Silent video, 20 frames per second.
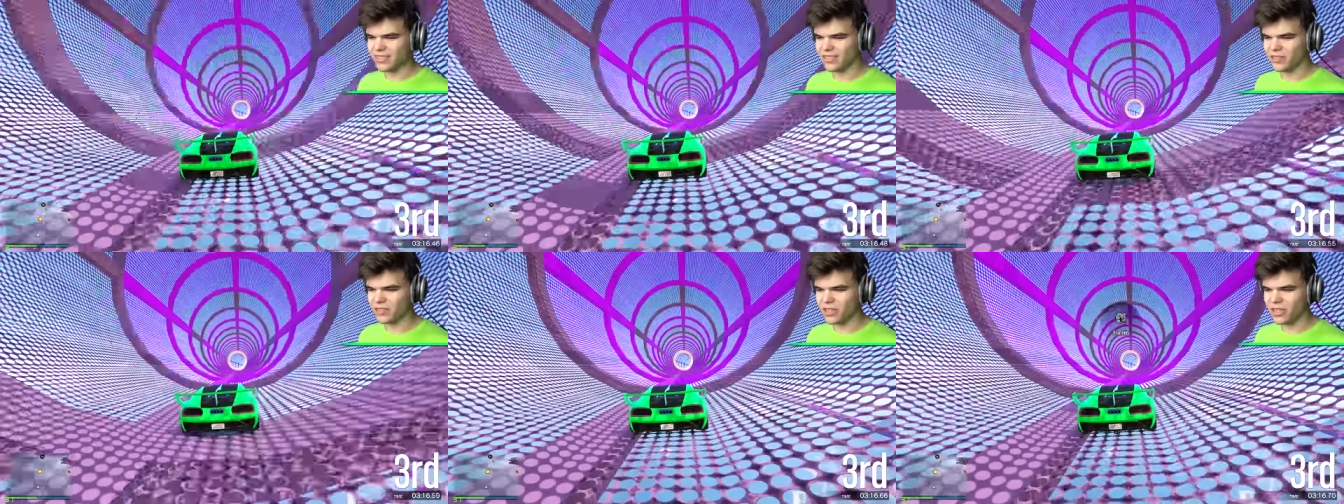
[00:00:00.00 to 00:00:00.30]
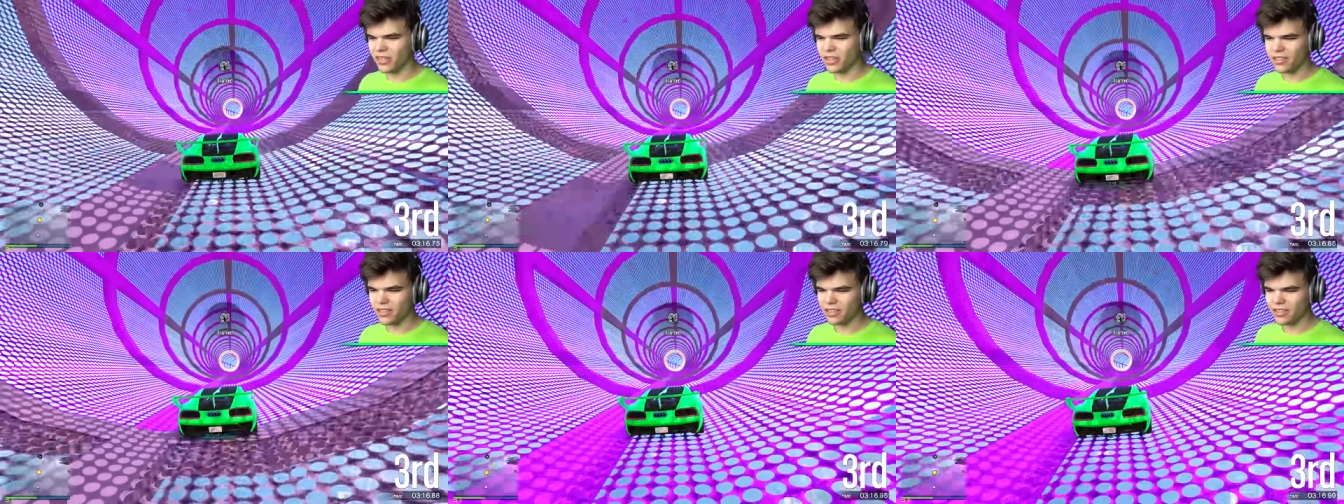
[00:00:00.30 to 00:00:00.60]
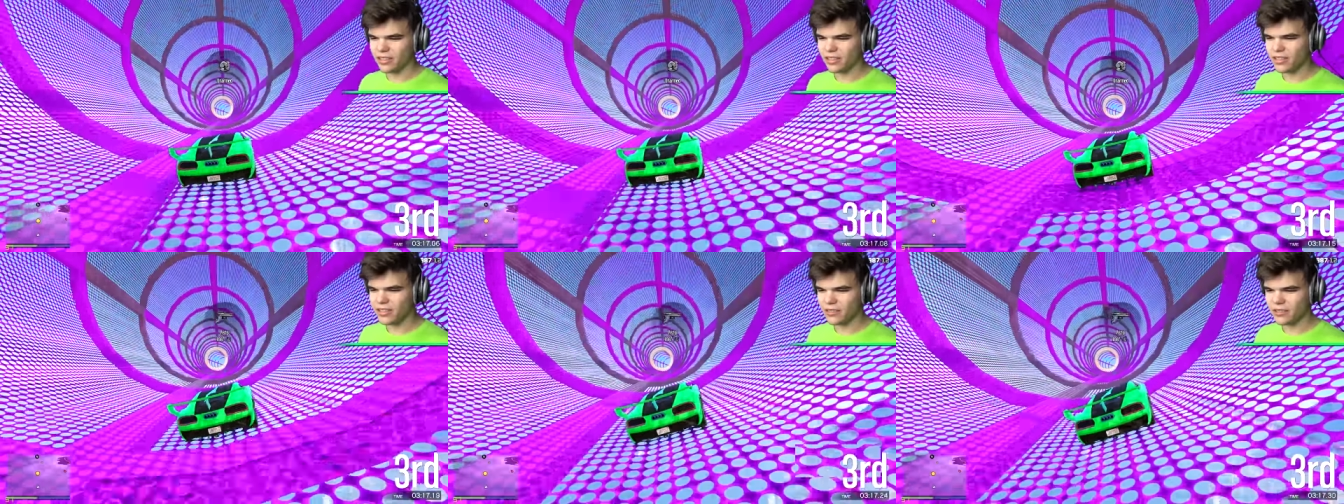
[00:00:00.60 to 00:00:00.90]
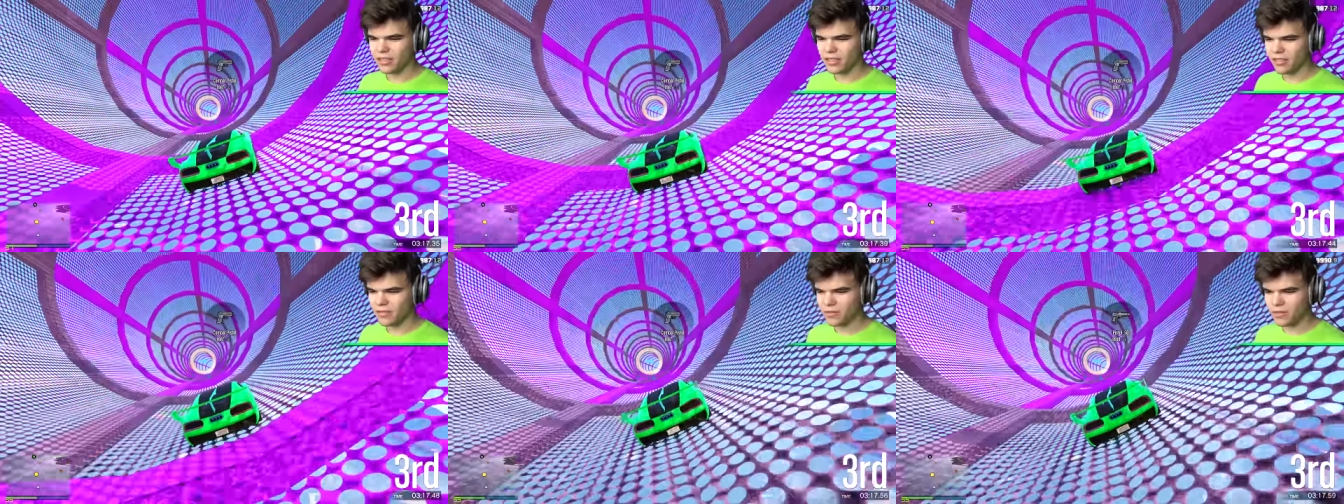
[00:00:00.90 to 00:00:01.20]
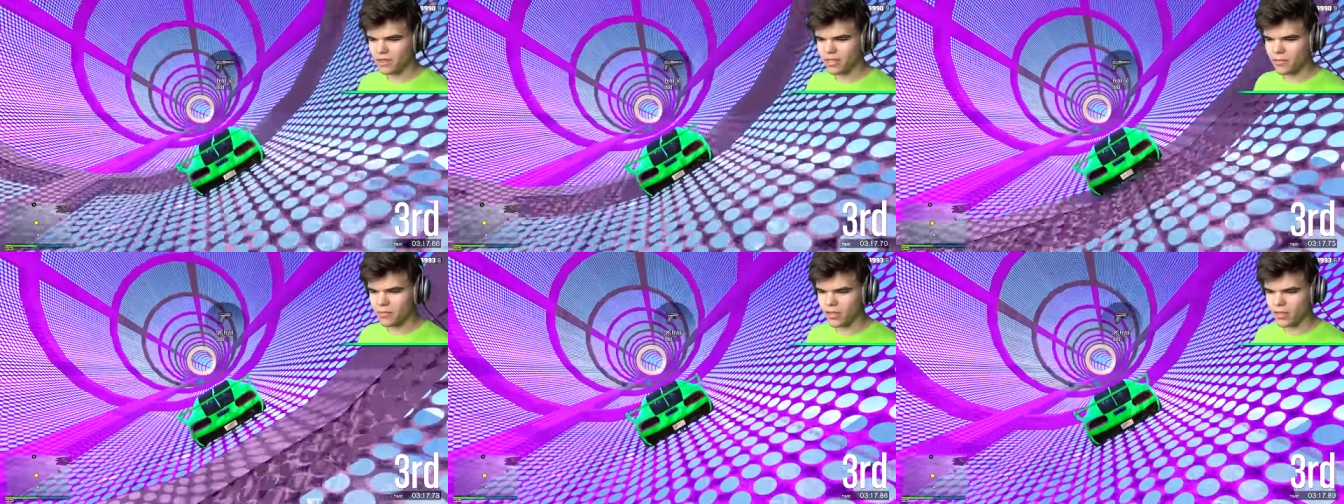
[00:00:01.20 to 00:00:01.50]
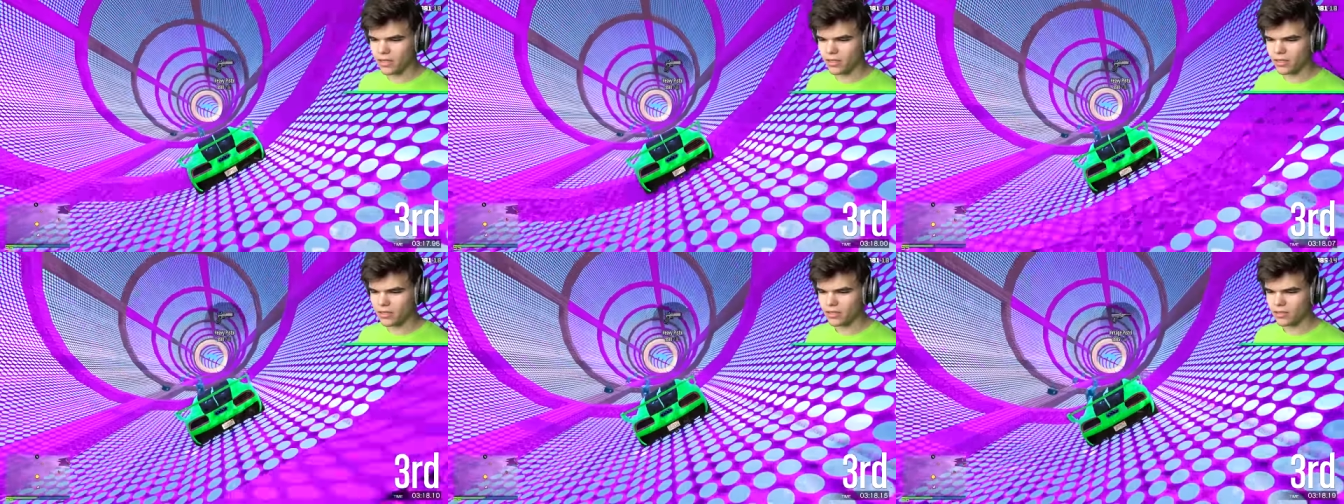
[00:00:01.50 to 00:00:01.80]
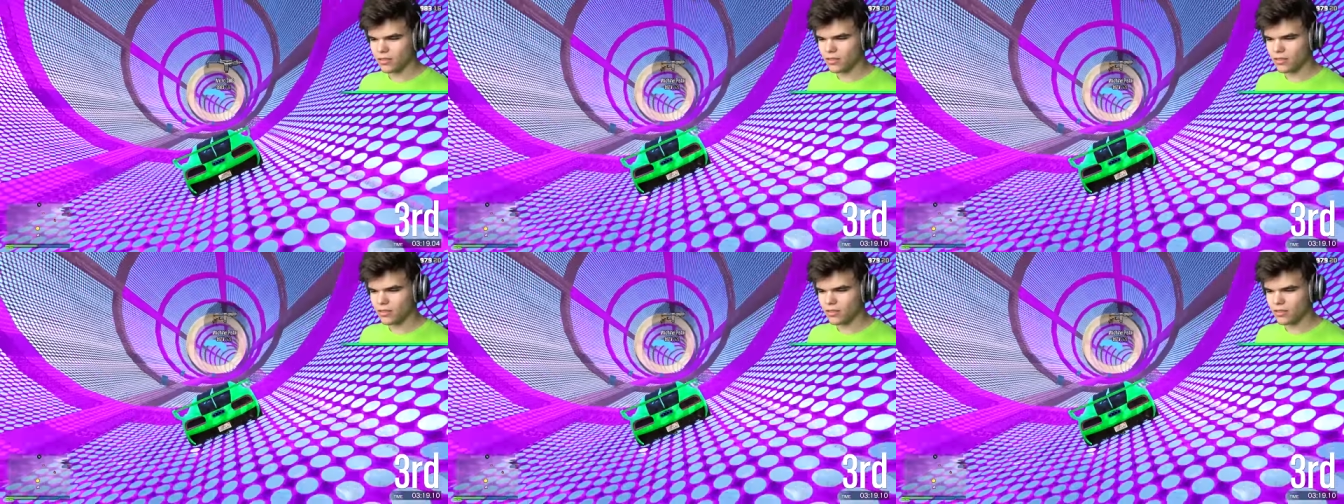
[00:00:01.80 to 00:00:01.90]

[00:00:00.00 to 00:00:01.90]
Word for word: What? Josh, what do you mean?